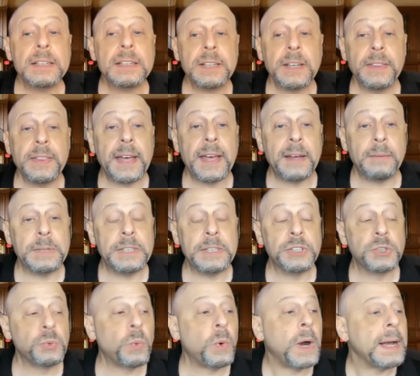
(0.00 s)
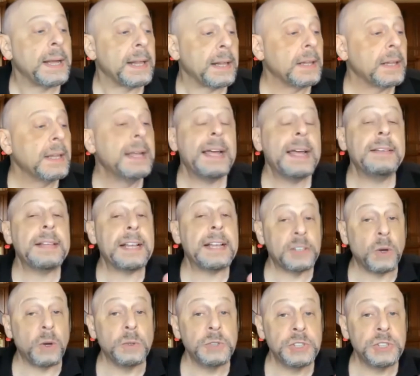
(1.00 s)
to them as well. And that
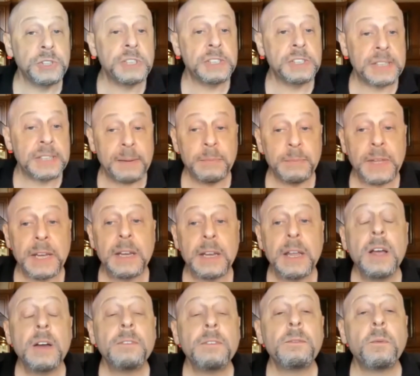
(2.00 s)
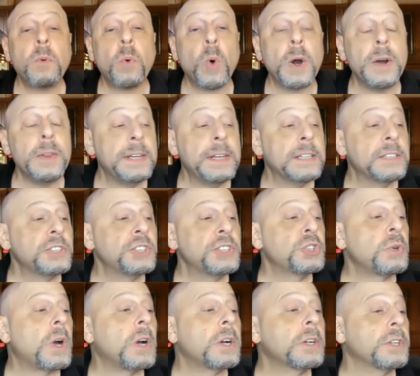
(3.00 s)
goes the same thing for the
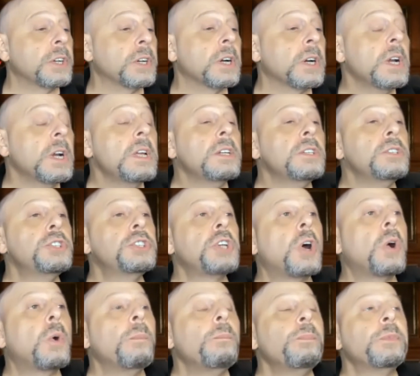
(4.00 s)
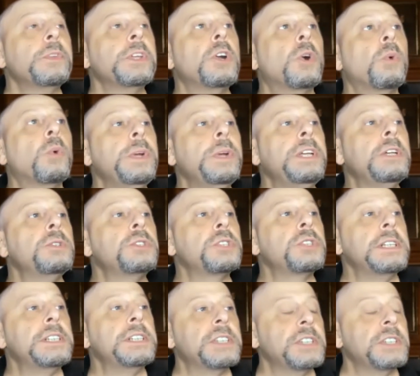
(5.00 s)
instructor. So, you know, we
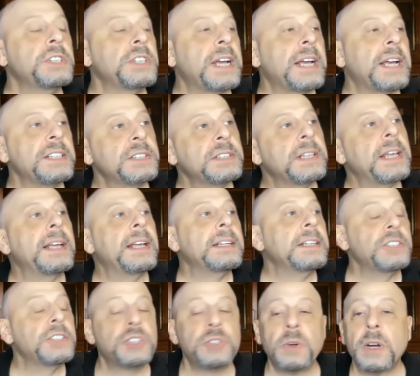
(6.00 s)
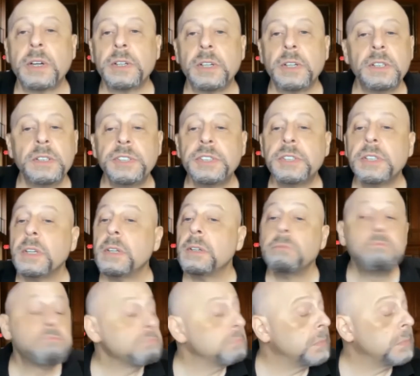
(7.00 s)
usually suggest that instructors
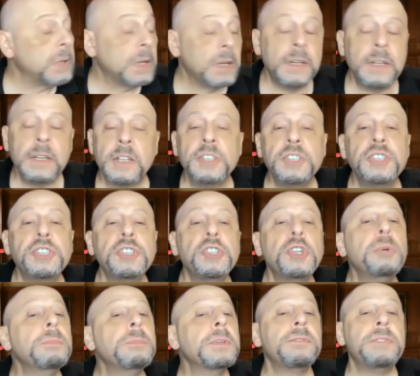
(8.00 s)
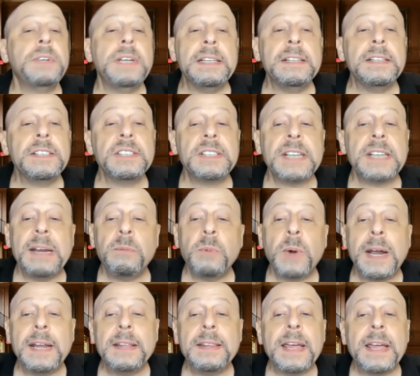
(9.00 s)
consume the feed the same
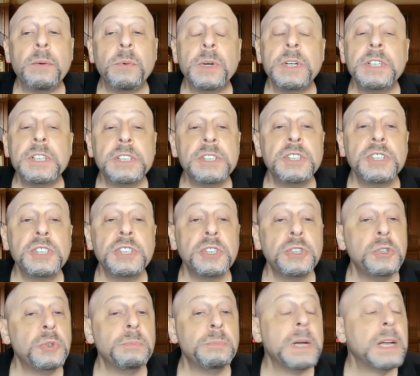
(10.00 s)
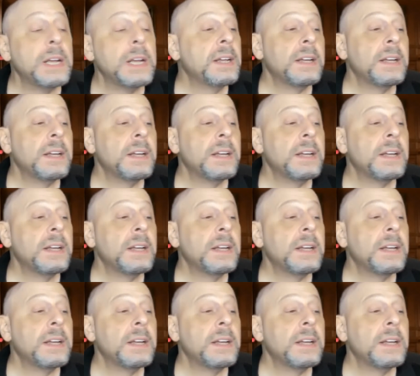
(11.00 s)
way they would consume